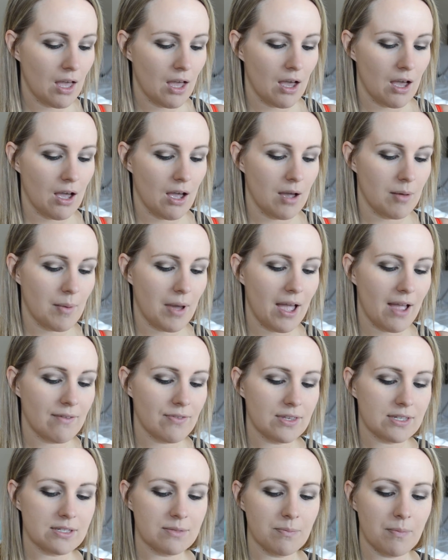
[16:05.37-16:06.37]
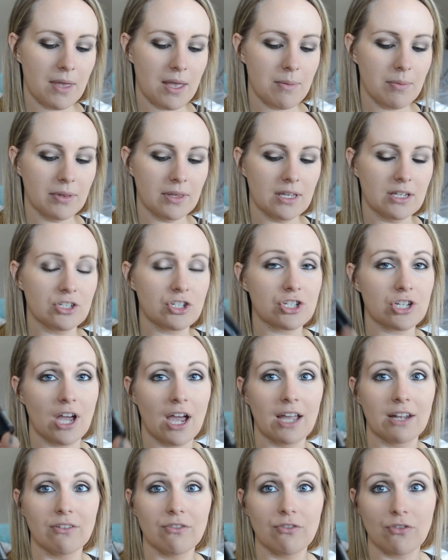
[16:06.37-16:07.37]
I have this Maybelline
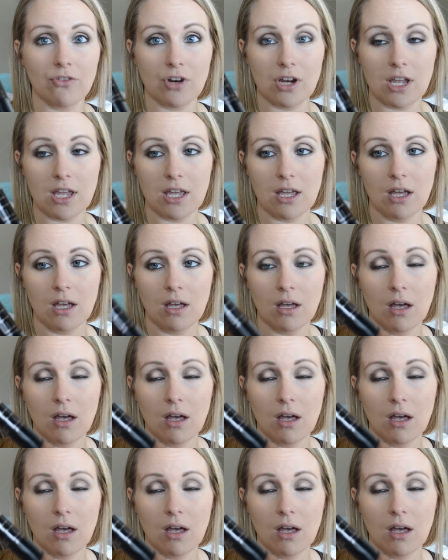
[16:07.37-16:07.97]
Shine Free